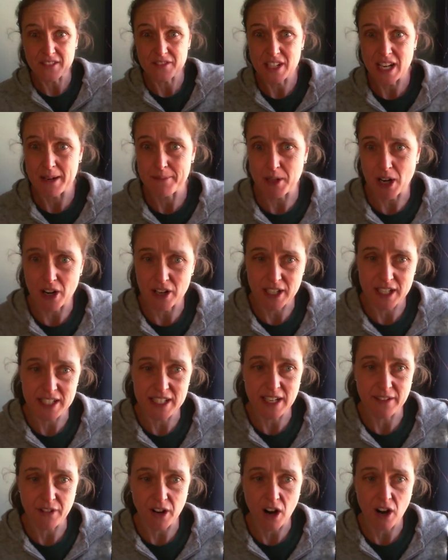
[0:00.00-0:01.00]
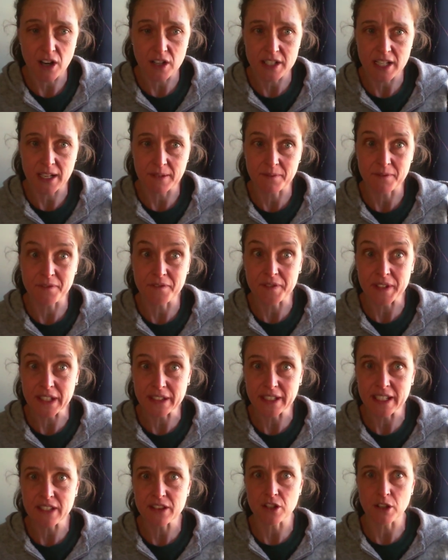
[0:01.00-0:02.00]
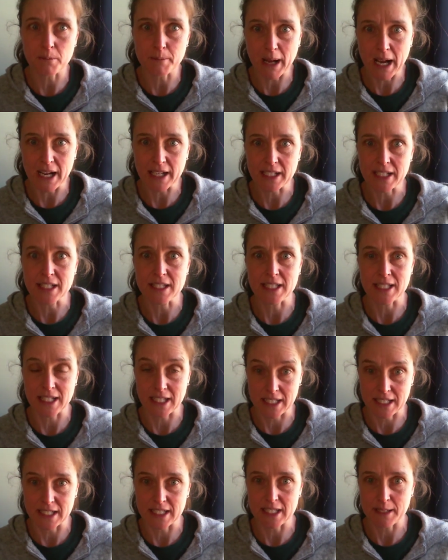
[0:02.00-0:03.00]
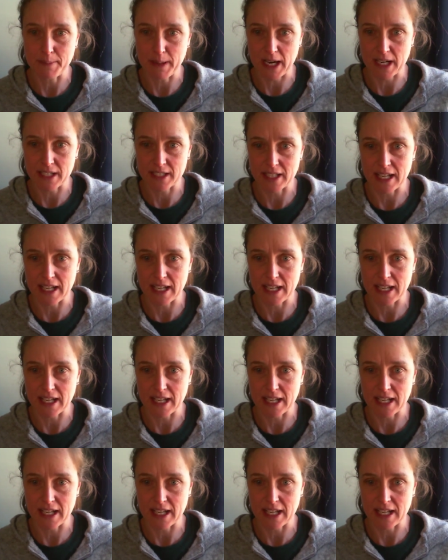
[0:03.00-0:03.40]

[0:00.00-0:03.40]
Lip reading: times our kids have a hard time feeling their bodies in space.